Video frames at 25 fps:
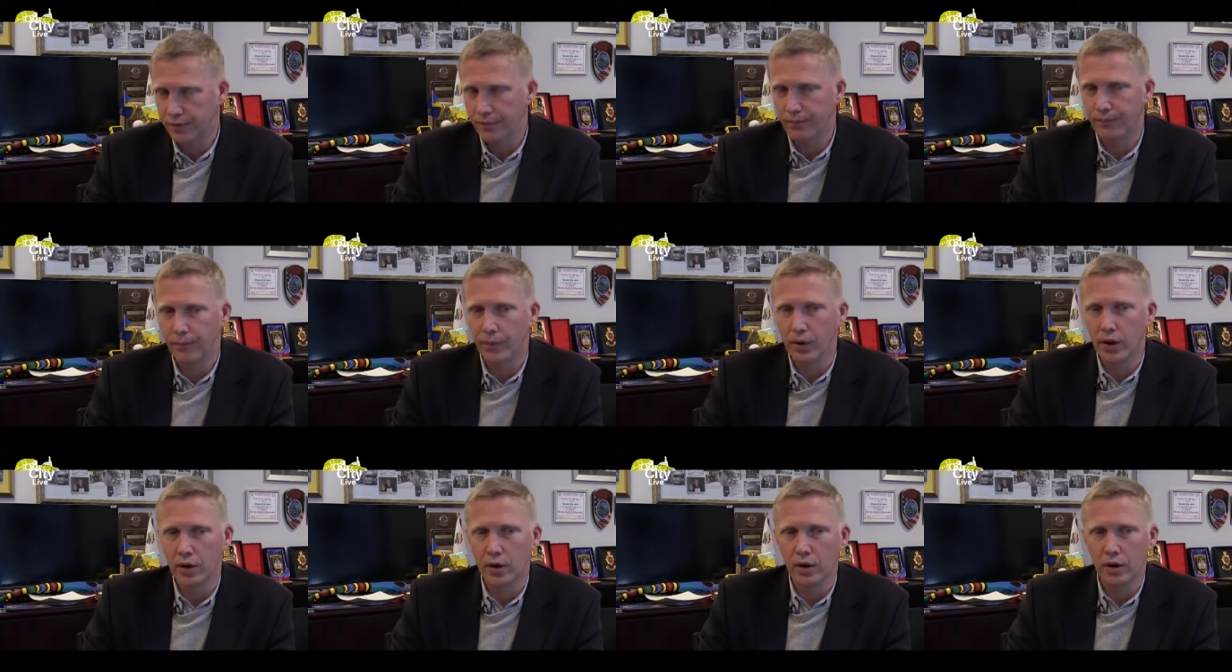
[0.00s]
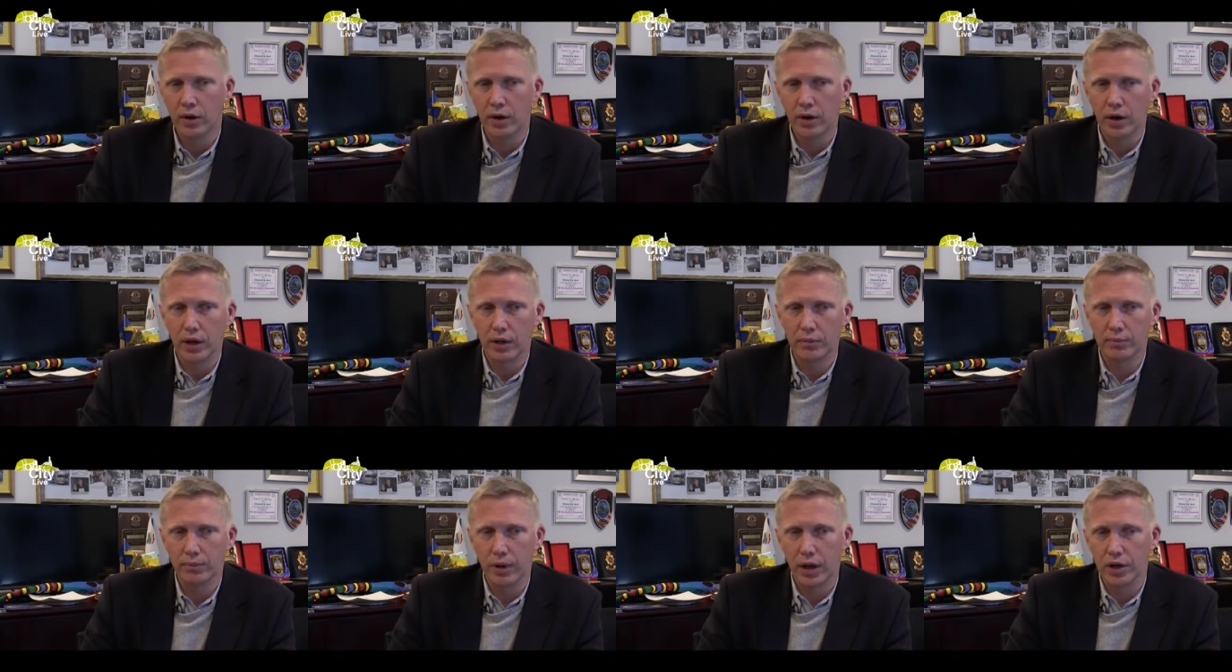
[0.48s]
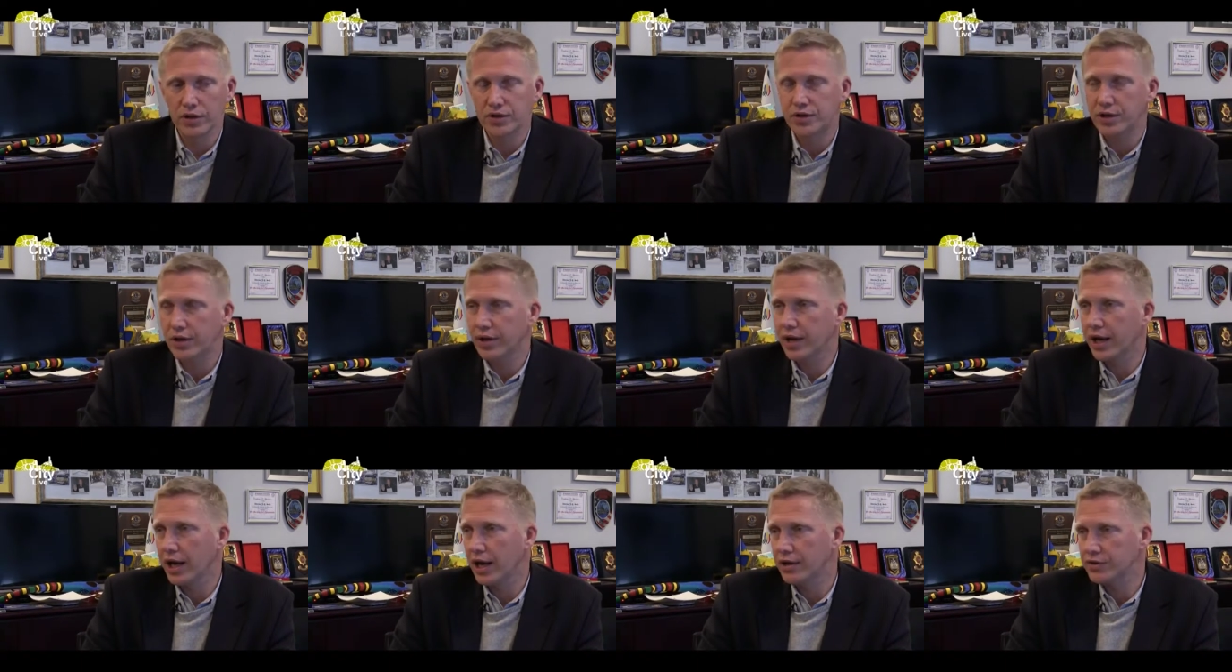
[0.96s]
Mm-hmm. In most
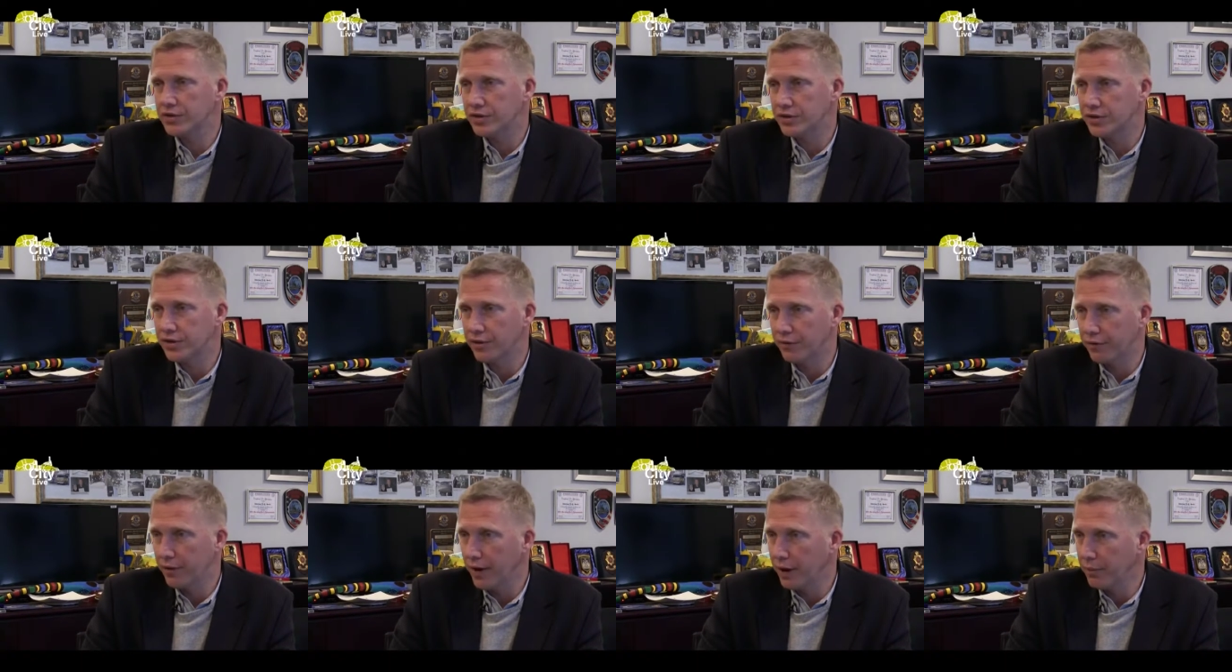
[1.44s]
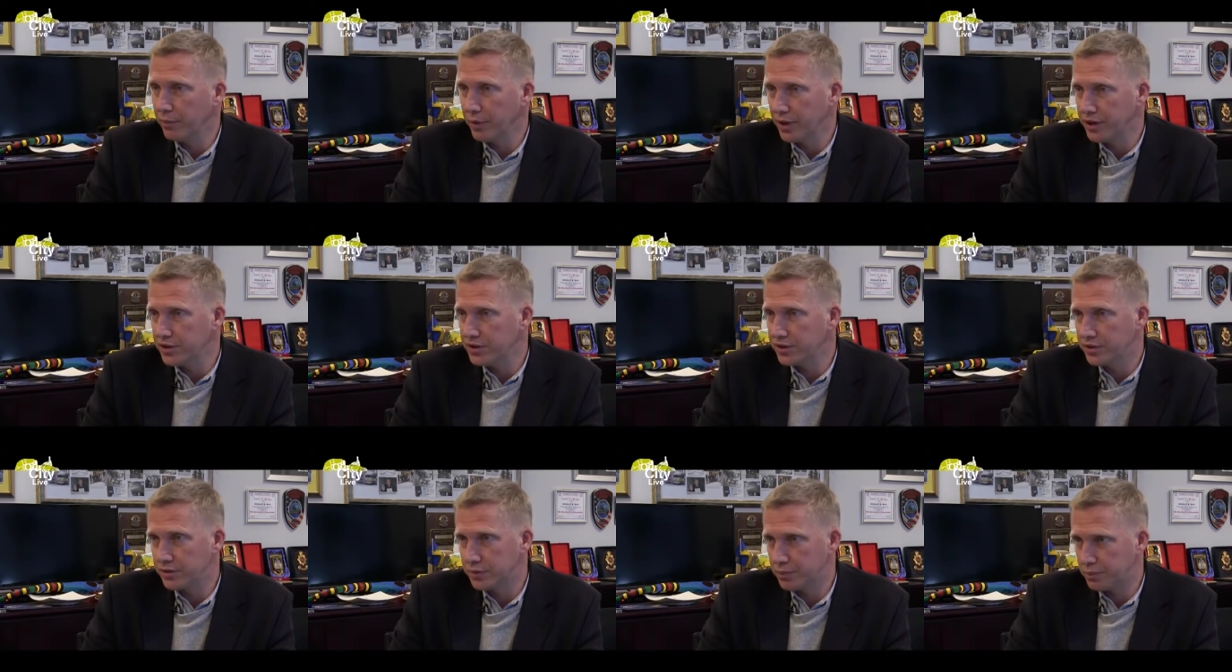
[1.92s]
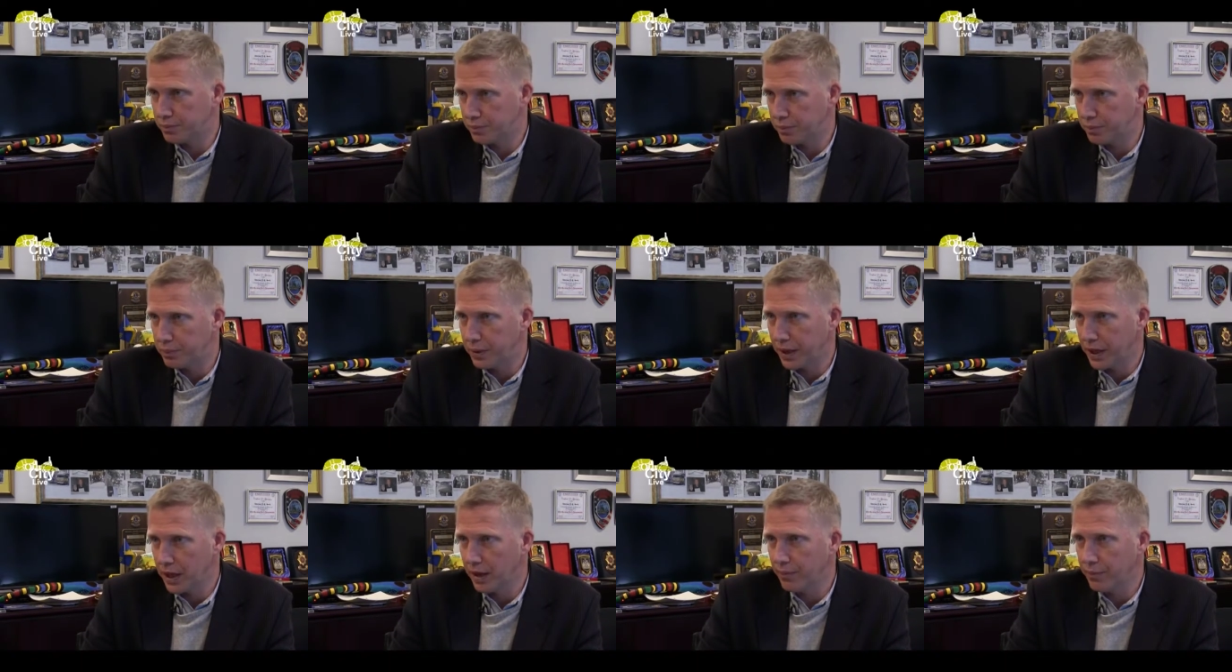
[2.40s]
of the cases, the families
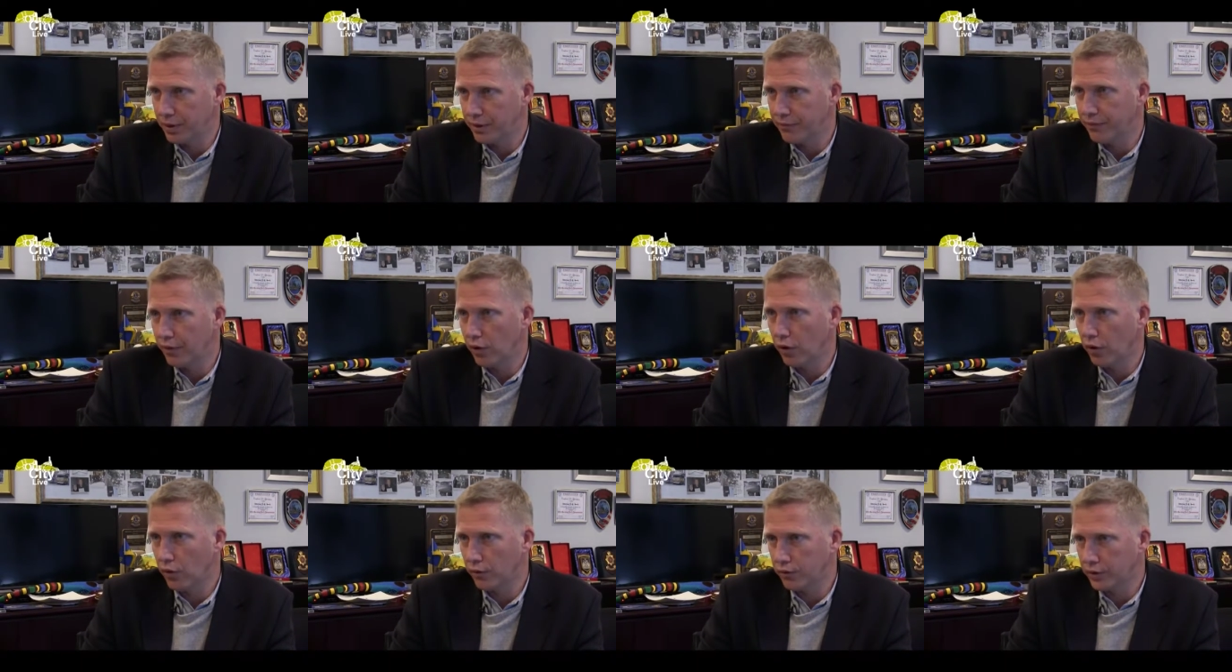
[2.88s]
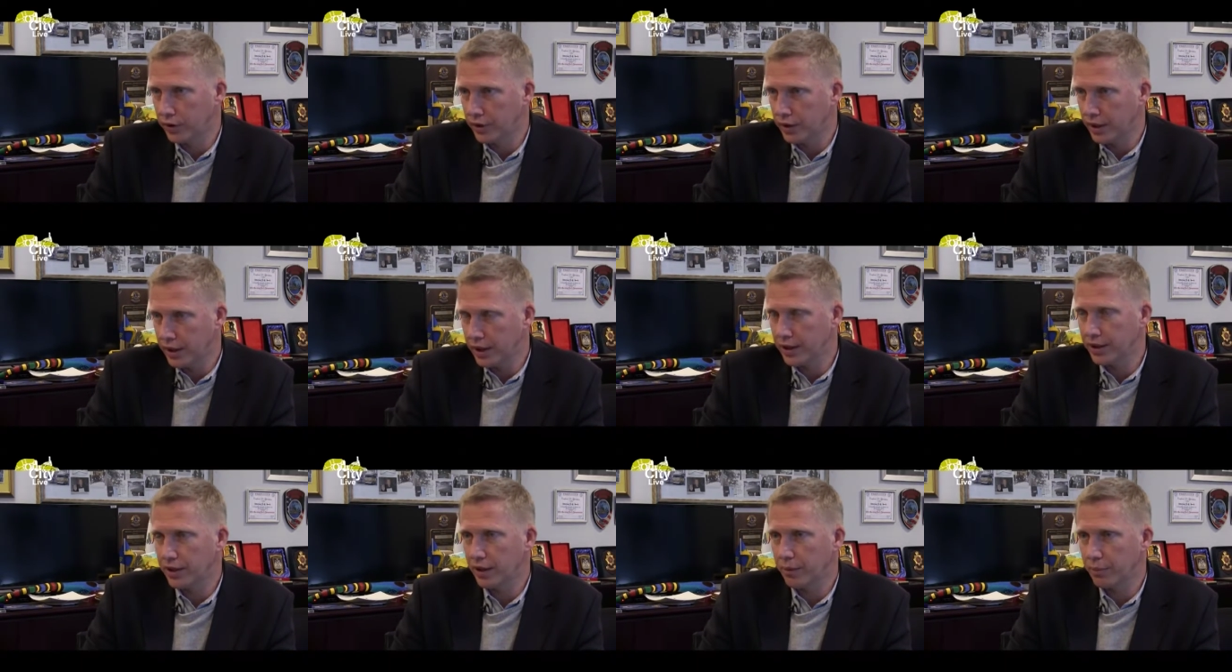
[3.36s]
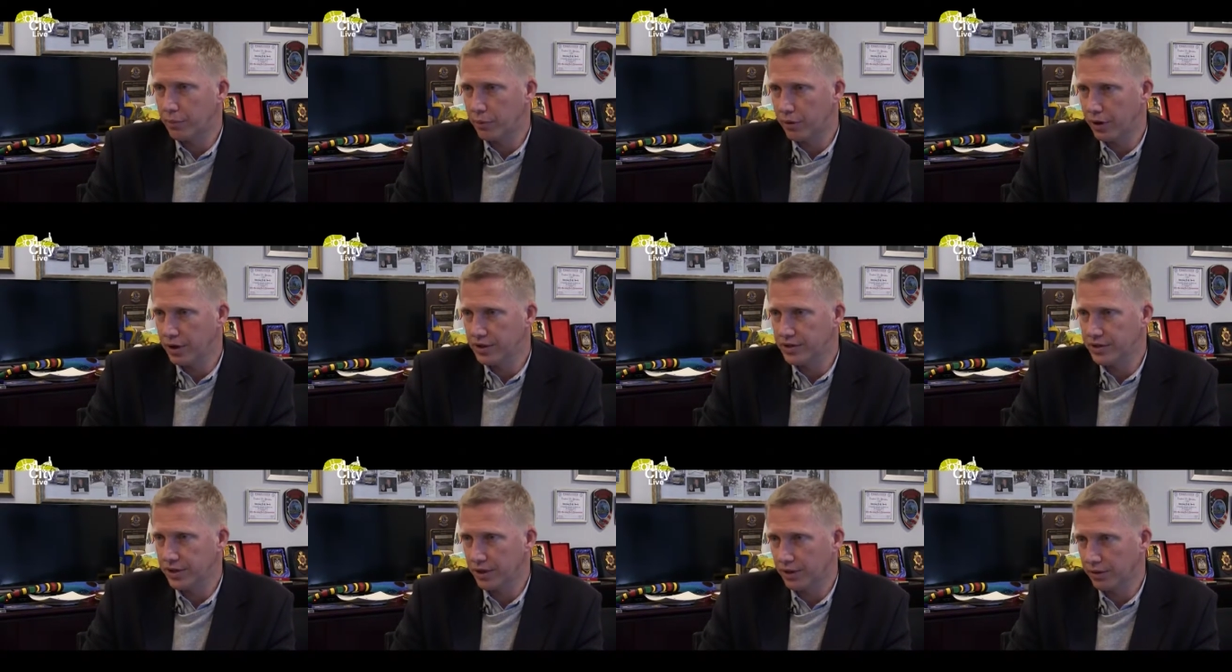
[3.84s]
become involved and end up
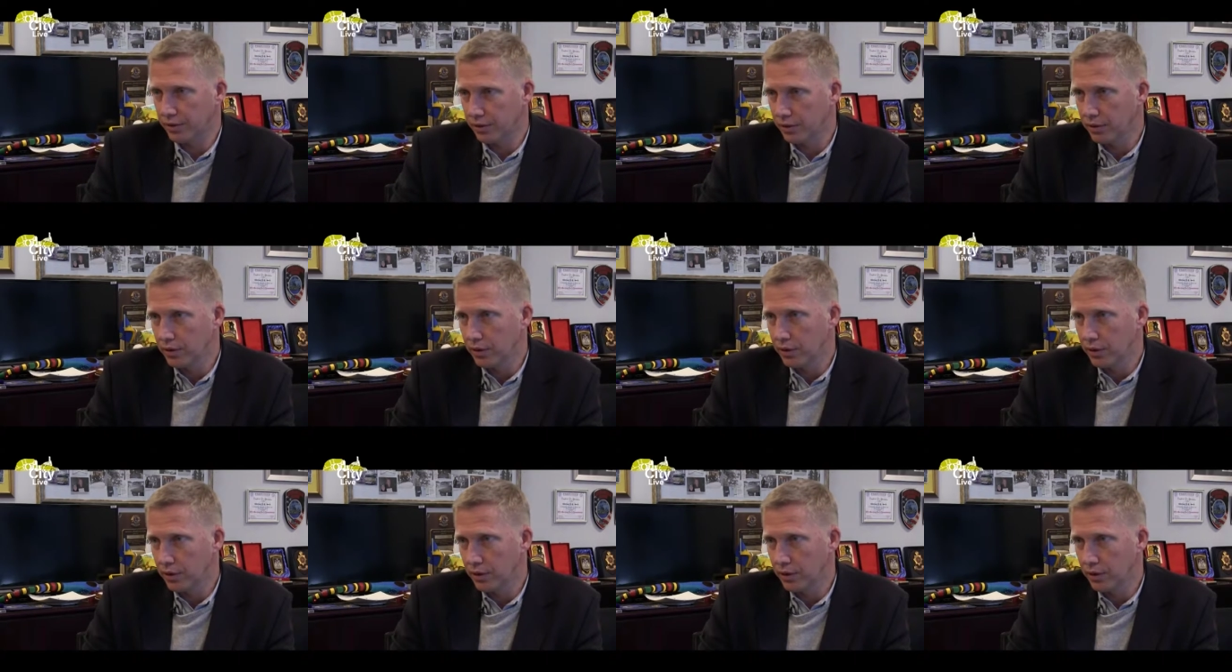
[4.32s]
raising